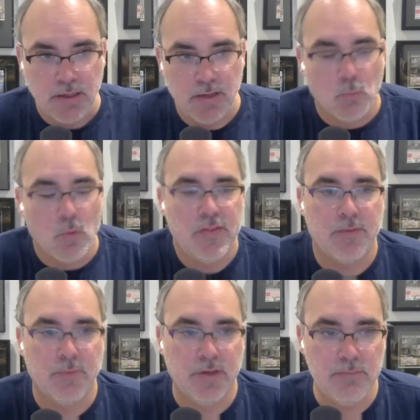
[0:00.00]
and what
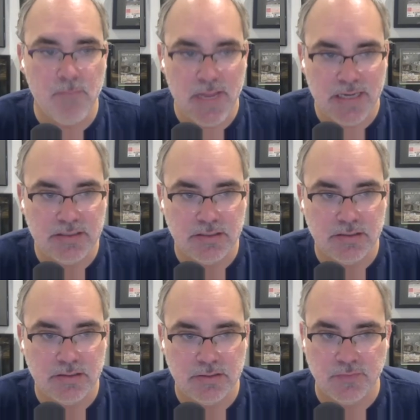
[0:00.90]
that really meant
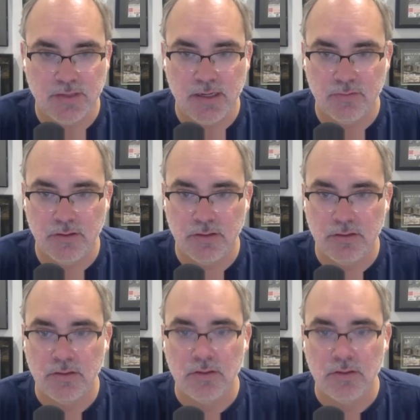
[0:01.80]
to Flaaghra.